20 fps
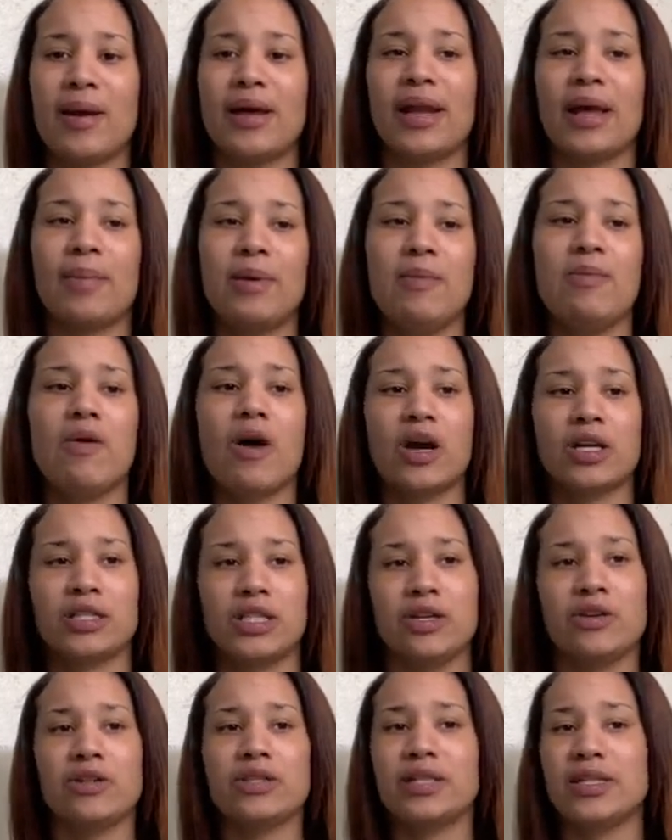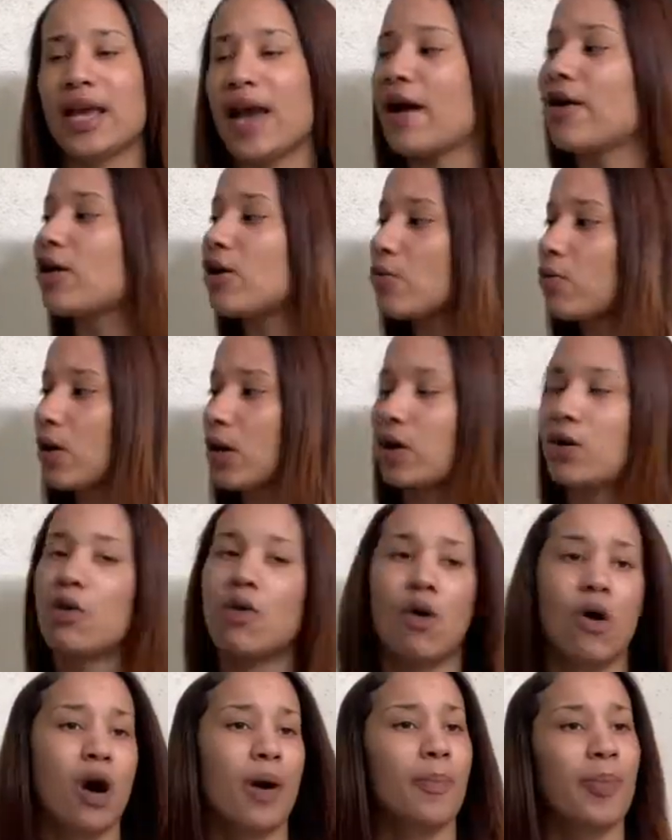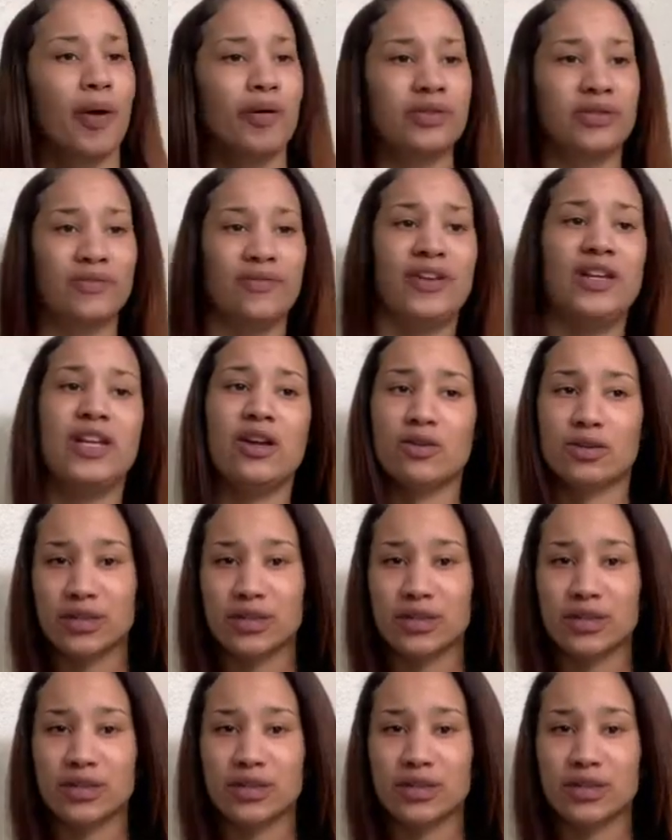Like, people are seriously out here working hard, posting videos,